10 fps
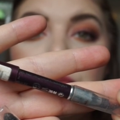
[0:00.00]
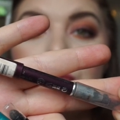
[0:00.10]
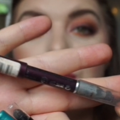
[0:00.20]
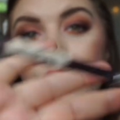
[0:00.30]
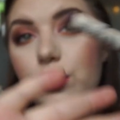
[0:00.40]

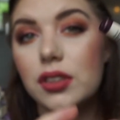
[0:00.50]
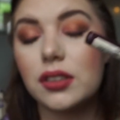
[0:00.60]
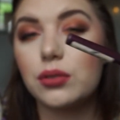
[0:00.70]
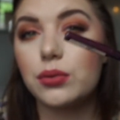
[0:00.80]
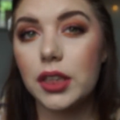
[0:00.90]
am
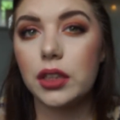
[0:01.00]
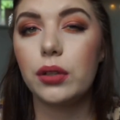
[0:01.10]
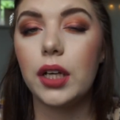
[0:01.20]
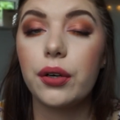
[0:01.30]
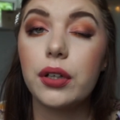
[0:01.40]
using
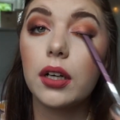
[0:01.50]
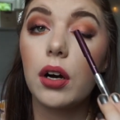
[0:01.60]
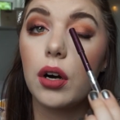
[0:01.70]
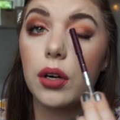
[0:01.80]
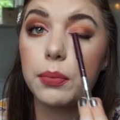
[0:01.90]
regularly
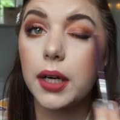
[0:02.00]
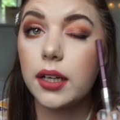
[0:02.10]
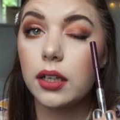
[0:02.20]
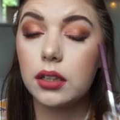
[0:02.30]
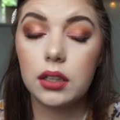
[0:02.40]
on
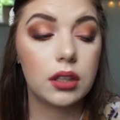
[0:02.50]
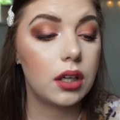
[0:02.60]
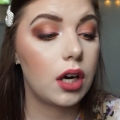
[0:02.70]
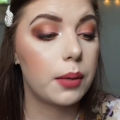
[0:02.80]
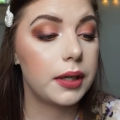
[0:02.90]
my
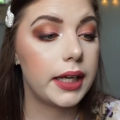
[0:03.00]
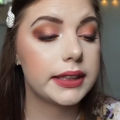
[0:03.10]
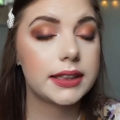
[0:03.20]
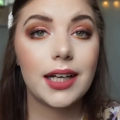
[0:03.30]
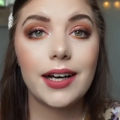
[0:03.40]
upper
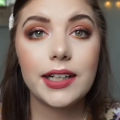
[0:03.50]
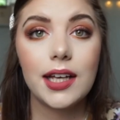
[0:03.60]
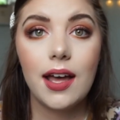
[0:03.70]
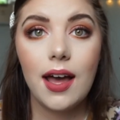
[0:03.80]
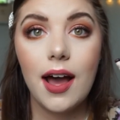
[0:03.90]
lash
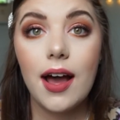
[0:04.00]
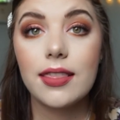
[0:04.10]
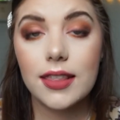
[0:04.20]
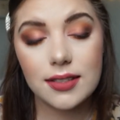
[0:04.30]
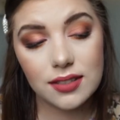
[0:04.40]
line.
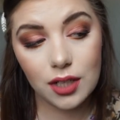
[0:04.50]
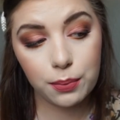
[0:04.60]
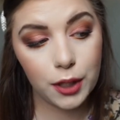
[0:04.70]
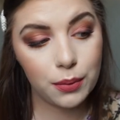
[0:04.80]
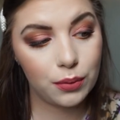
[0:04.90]
This is
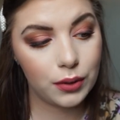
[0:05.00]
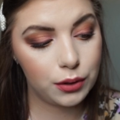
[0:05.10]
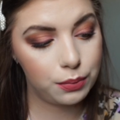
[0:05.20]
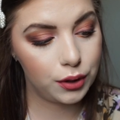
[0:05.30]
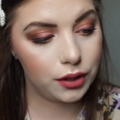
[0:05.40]
not purple when
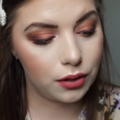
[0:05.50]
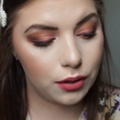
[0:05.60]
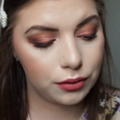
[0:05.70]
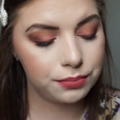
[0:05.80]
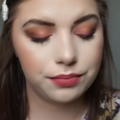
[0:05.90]
you put it
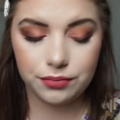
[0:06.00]
on,